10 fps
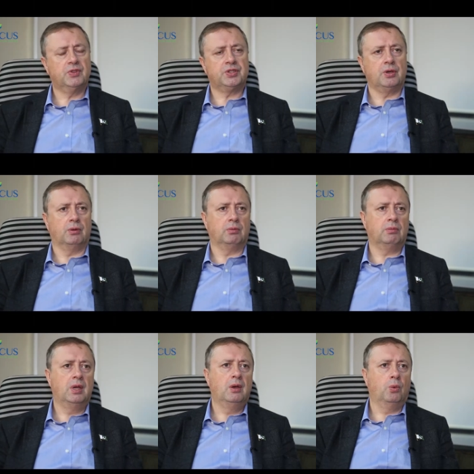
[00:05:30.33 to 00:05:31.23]
So
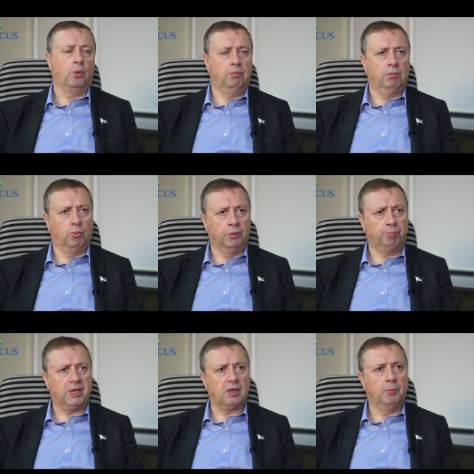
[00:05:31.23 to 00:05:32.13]

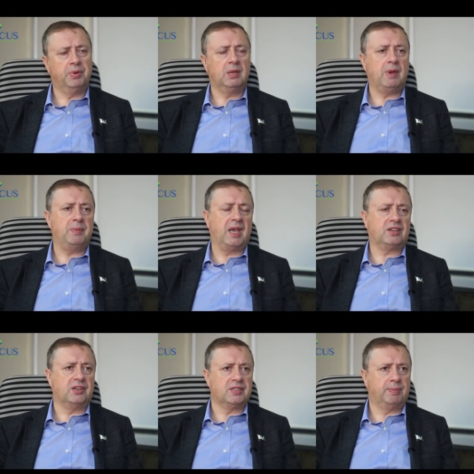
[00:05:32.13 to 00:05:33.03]
one big company may be
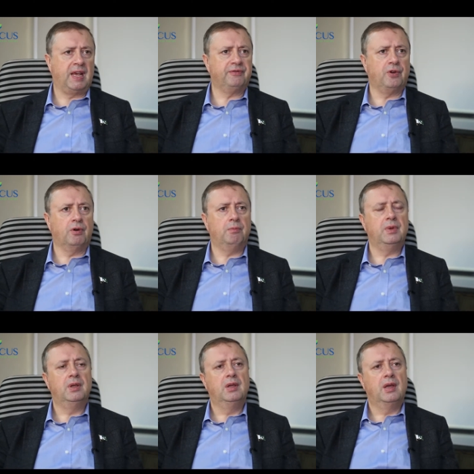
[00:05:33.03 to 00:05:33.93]
acting as a
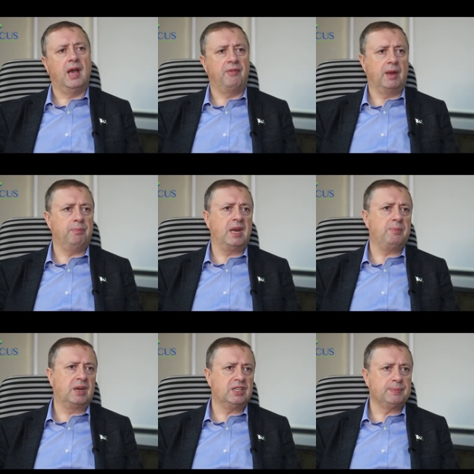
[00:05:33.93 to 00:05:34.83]
platform, and then
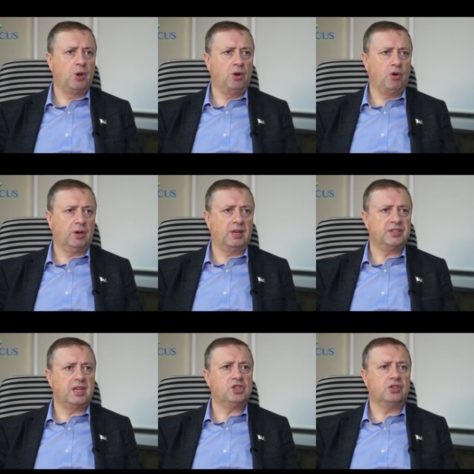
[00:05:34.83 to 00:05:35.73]
many small
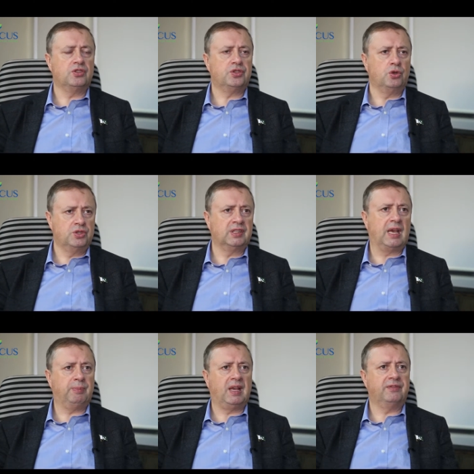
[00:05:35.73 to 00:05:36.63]
organizations using
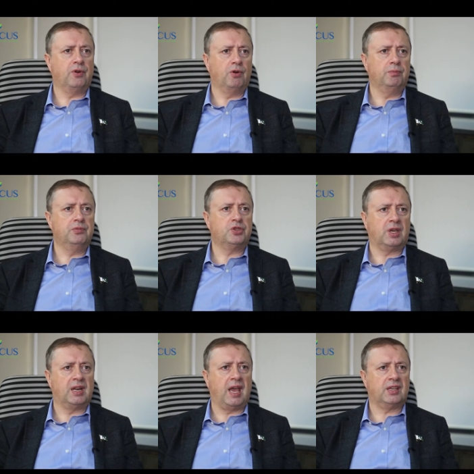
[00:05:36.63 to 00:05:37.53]
that platform to
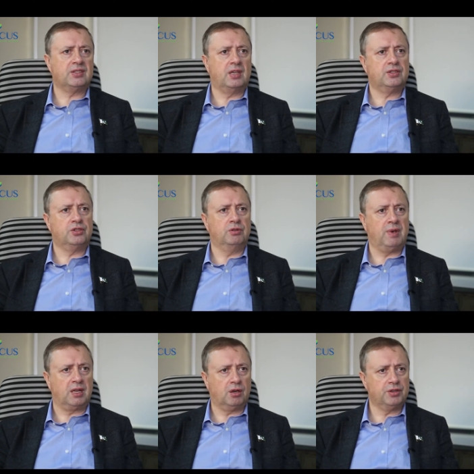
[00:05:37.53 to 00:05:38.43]
get access to
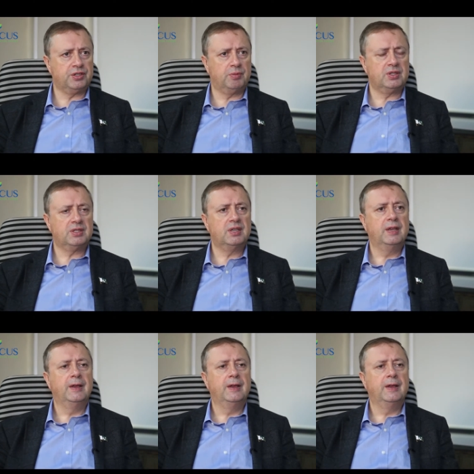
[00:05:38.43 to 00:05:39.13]
many customers